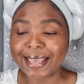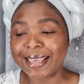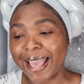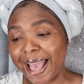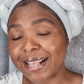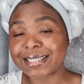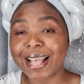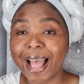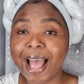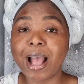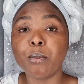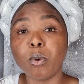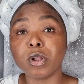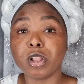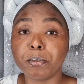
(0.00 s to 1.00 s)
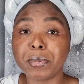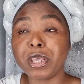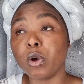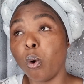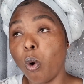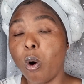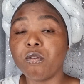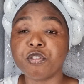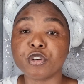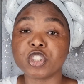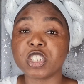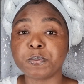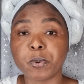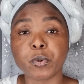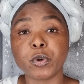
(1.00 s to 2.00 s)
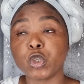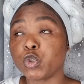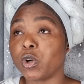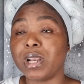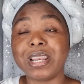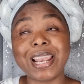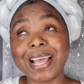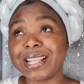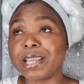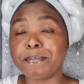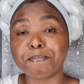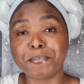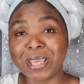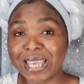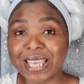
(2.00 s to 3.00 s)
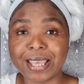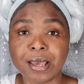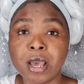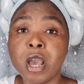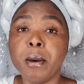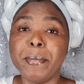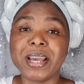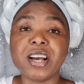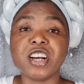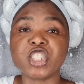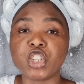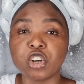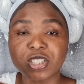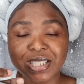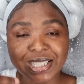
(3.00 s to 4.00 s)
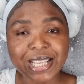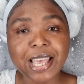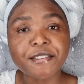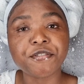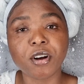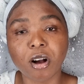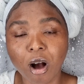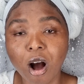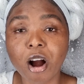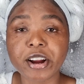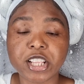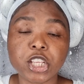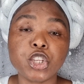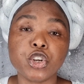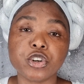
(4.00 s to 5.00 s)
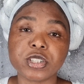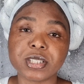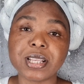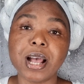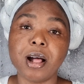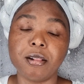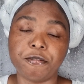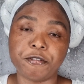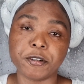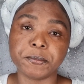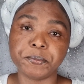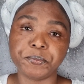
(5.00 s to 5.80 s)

Yes, I want to be over spiritual. Let it be because you're safeguarding yourself.